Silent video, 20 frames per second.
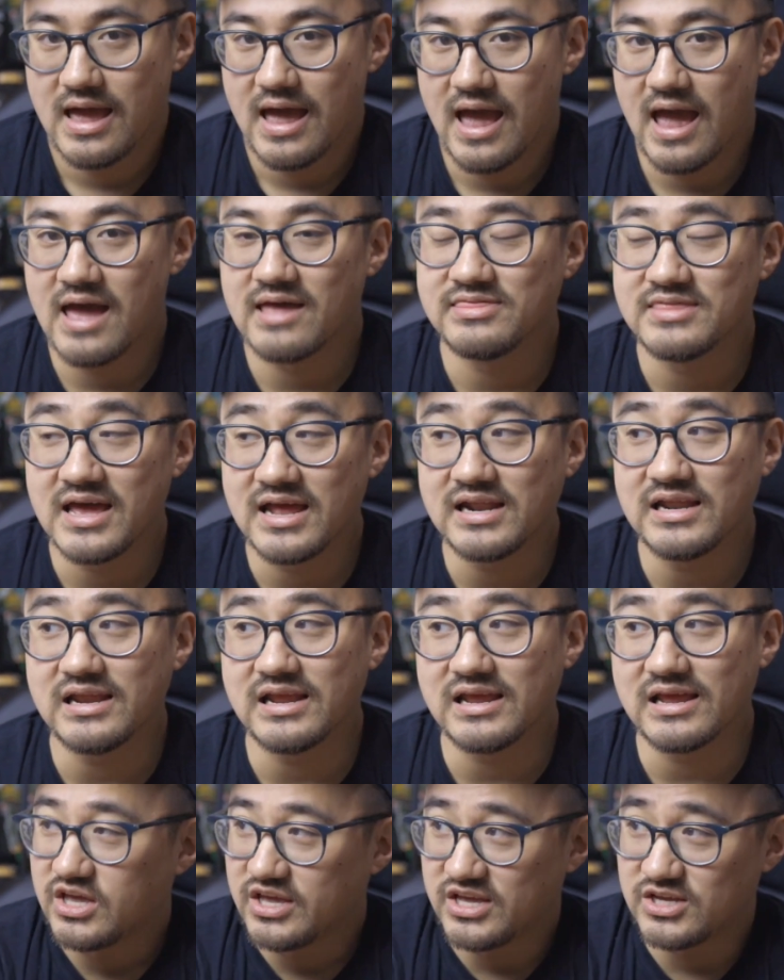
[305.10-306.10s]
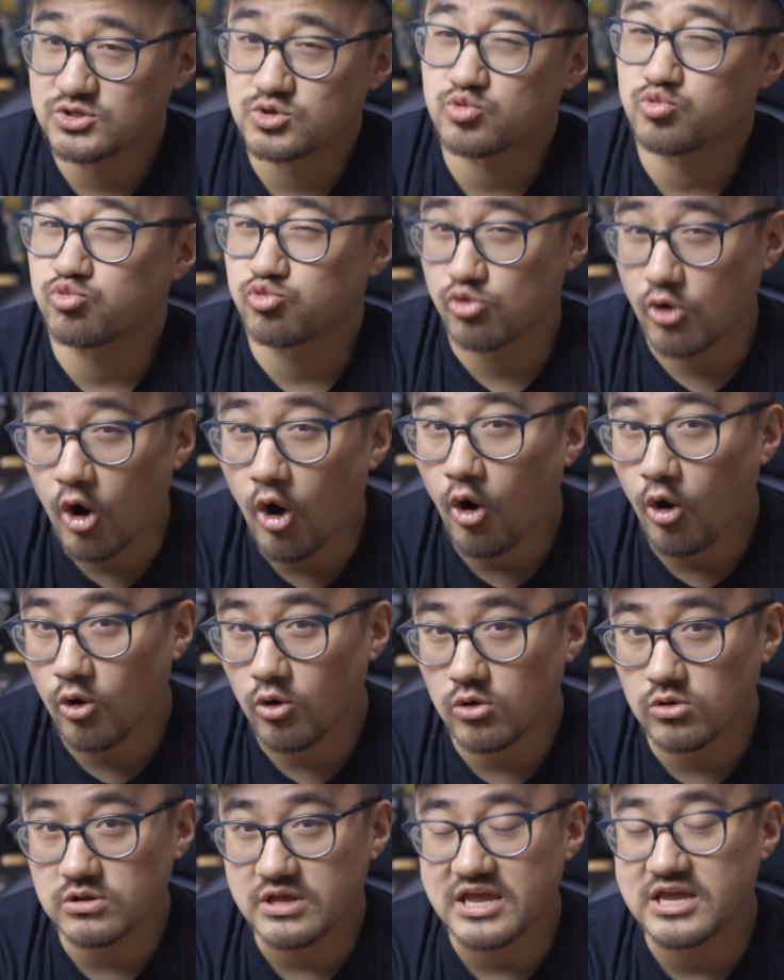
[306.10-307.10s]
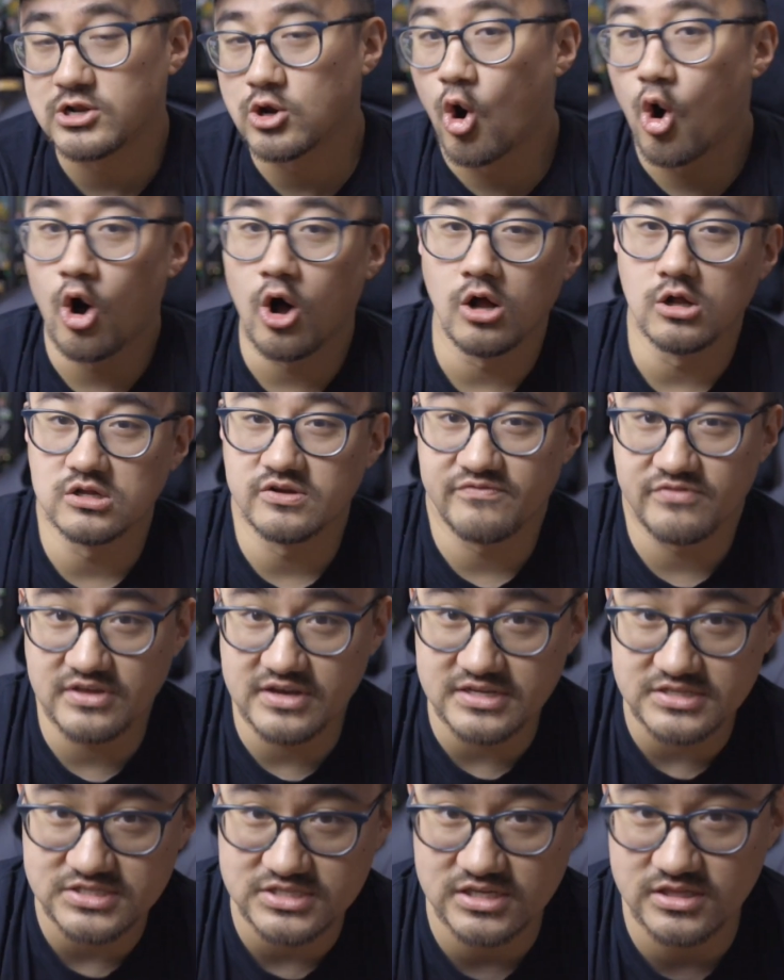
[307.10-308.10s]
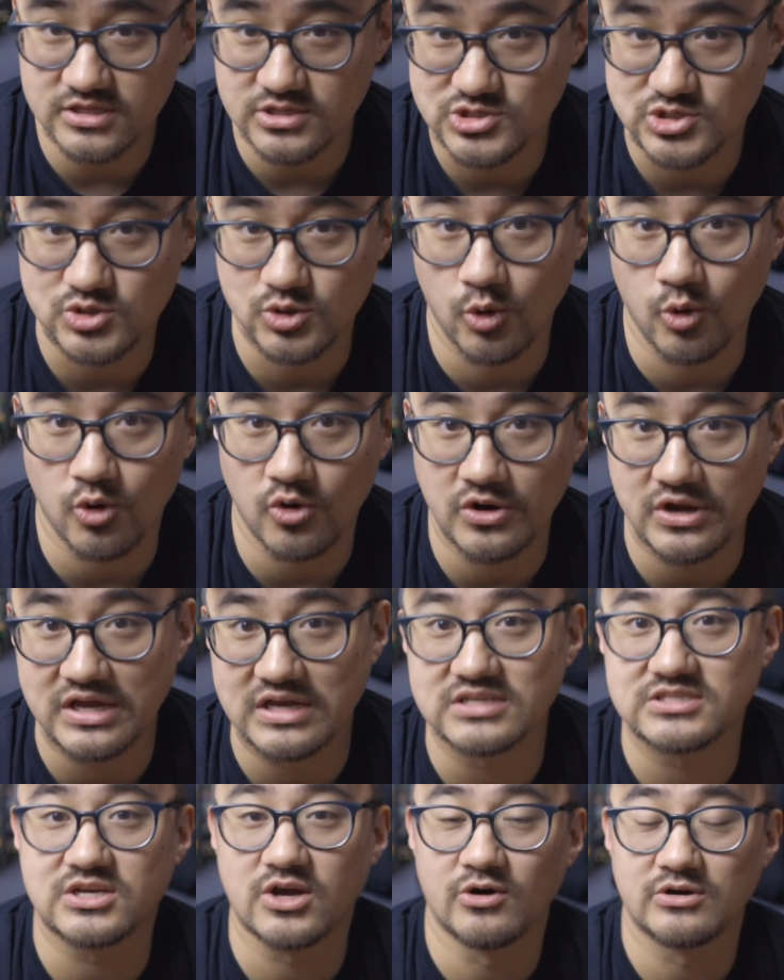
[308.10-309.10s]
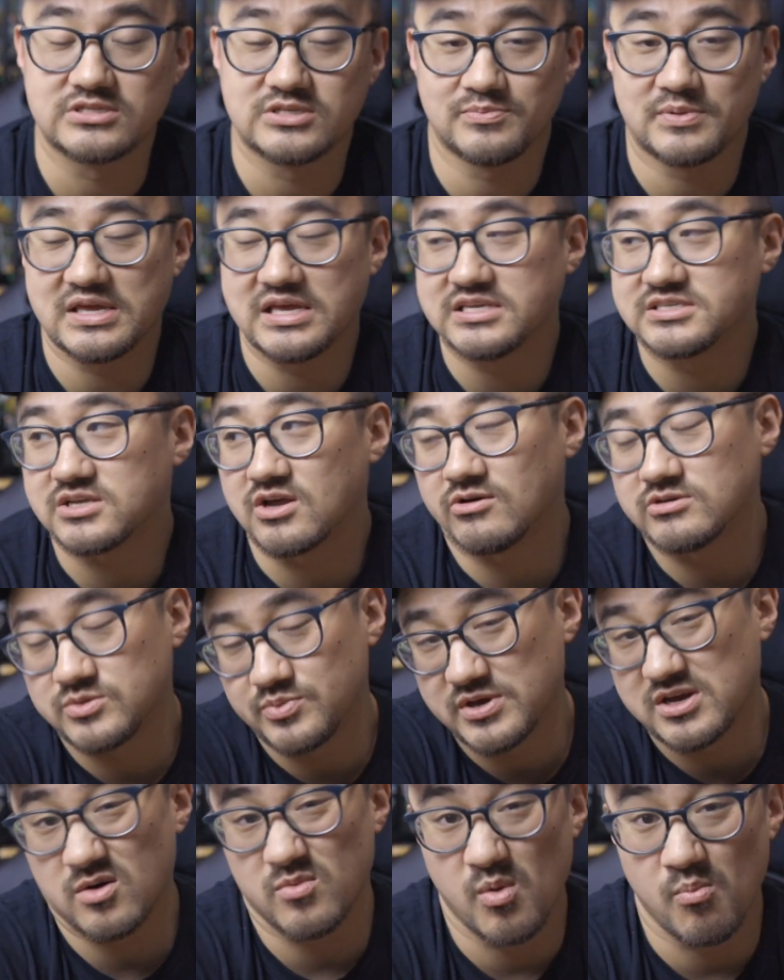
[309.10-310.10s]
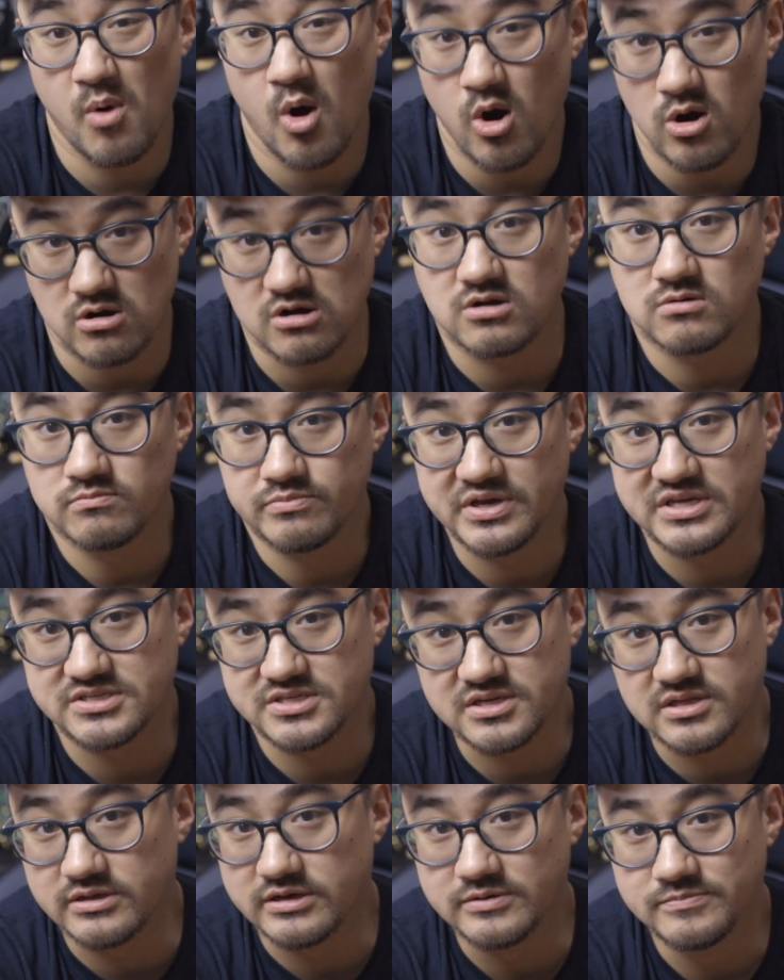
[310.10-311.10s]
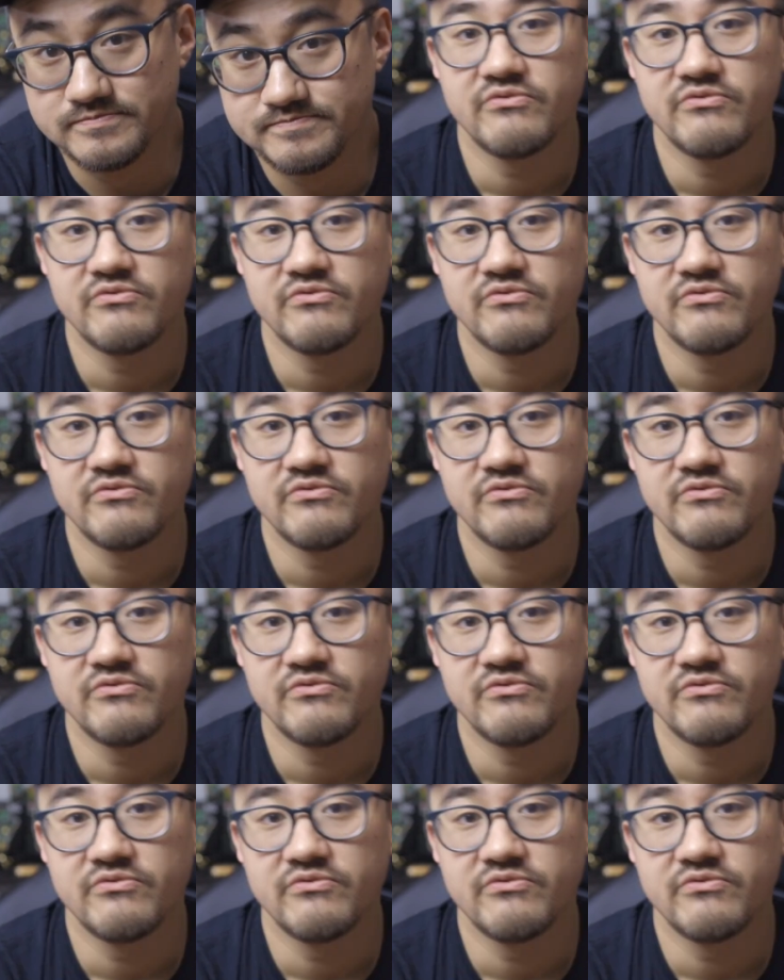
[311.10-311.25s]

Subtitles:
and then his role in all of this in the story is going to be, he's going to become a martyr, basically.